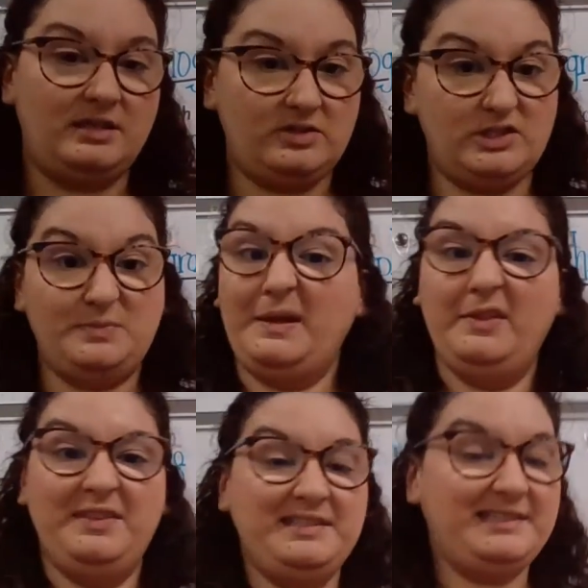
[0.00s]
they're
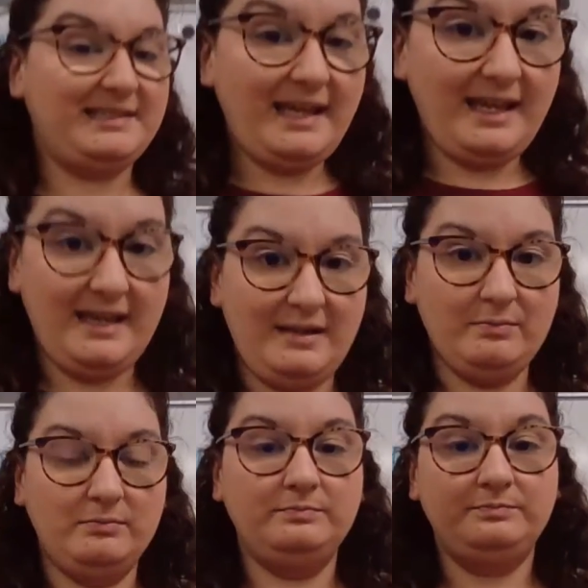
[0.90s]
spelled the
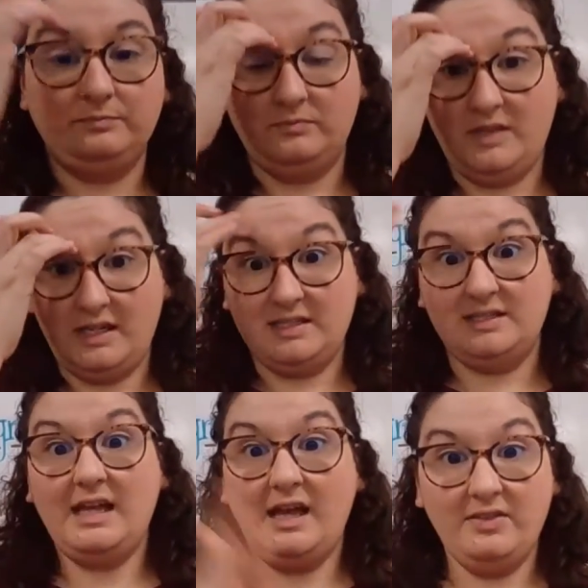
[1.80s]
same, they
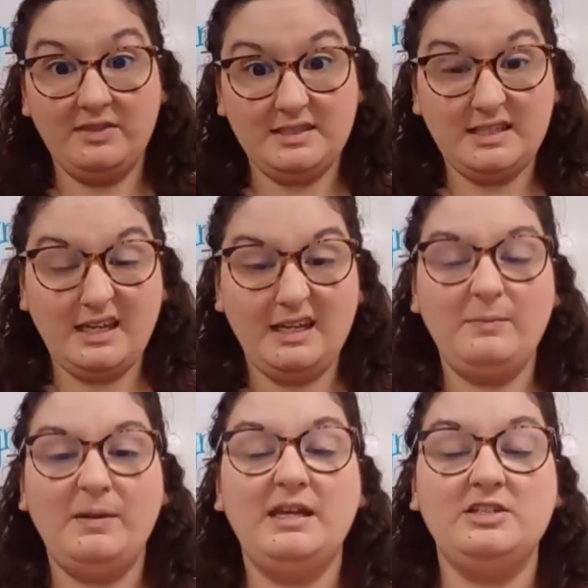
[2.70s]
sound the
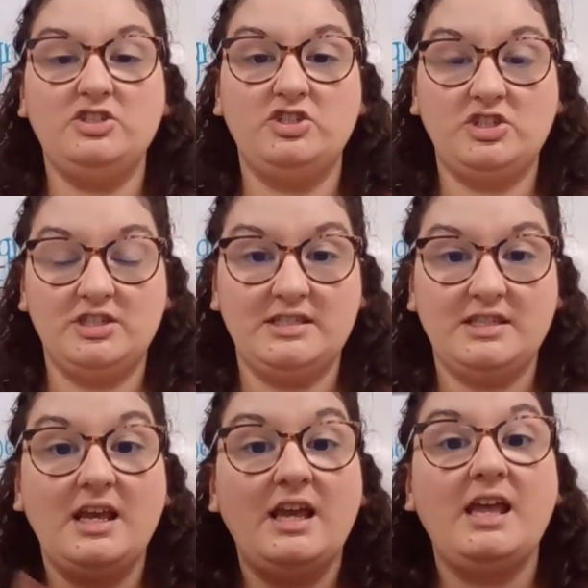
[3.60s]
same, it's
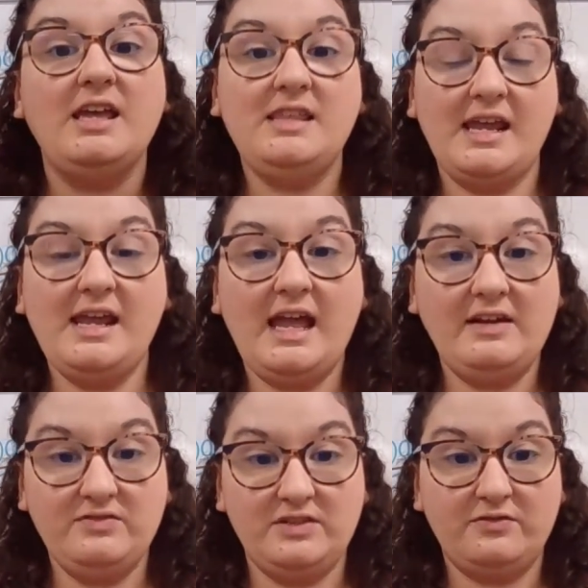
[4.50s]
just they
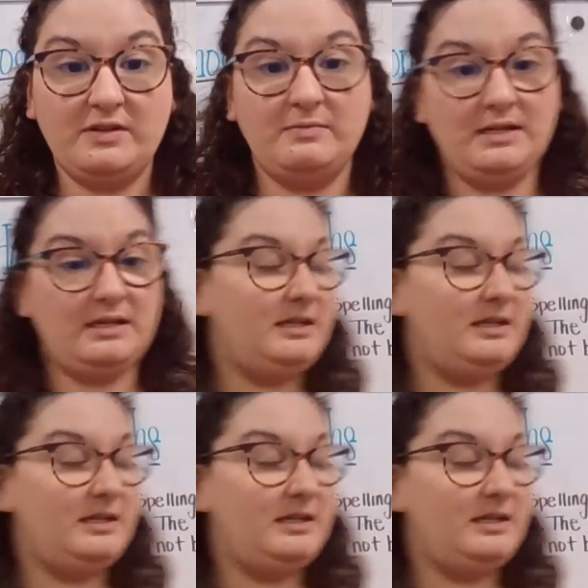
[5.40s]
have different